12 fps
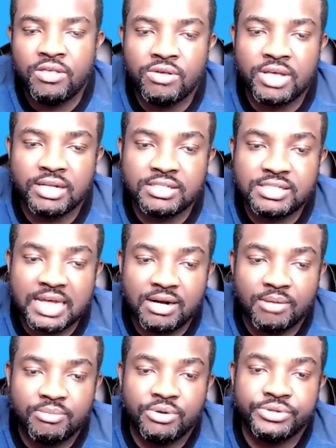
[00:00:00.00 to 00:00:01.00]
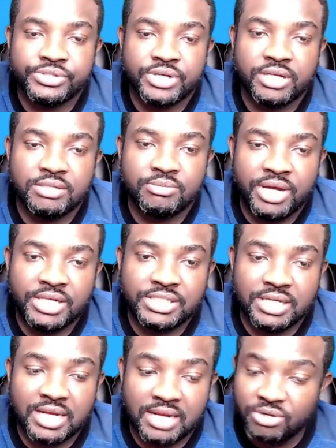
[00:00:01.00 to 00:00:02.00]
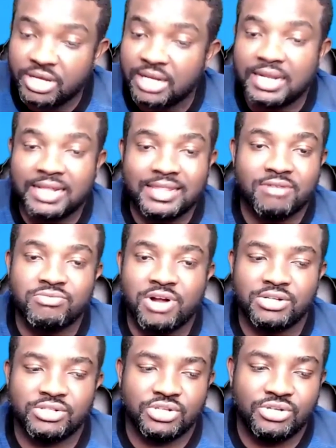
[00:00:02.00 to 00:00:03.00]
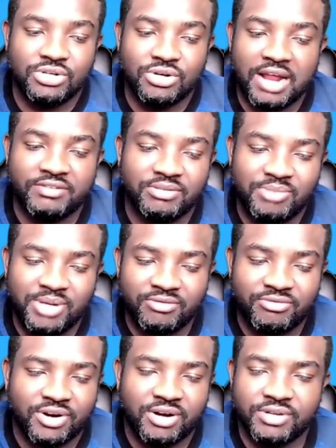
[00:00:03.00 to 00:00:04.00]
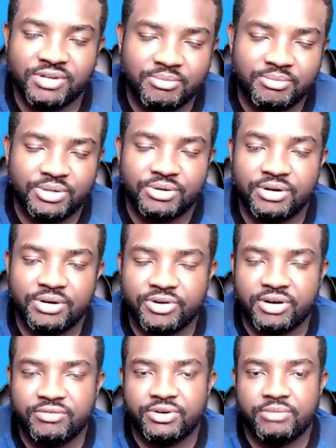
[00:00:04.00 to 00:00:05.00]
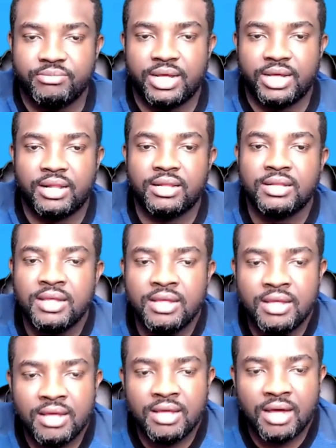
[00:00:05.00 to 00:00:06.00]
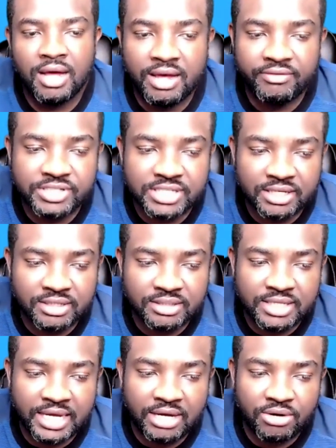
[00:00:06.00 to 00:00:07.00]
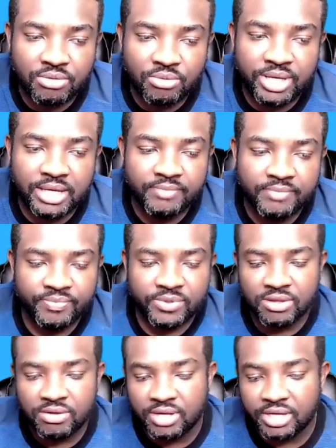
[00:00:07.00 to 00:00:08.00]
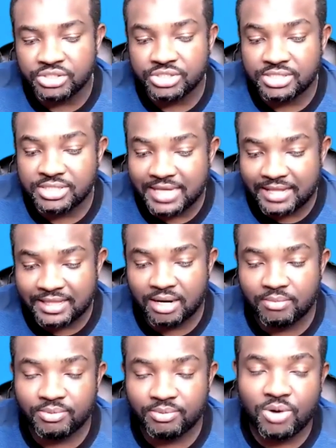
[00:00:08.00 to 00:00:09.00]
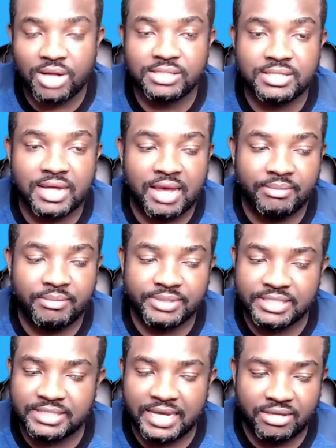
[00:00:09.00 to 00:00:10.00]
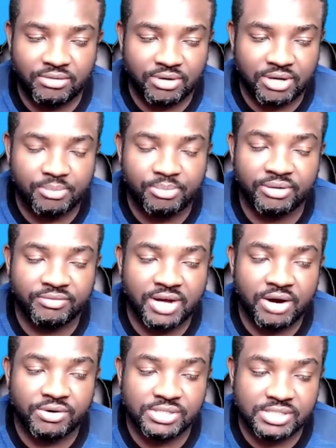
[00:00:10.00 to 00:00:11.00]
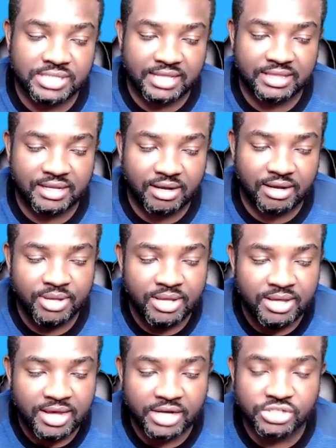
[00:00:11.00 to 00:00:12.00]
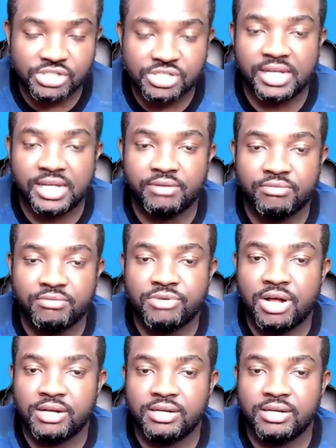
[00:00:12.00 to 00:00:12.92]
set up those automation, and you can let that run. So you don't have to be in front of the computer, in front of your mail every single day or week. You can just set that up at one time. It could take you a couple of hours, set that up, and just let it run,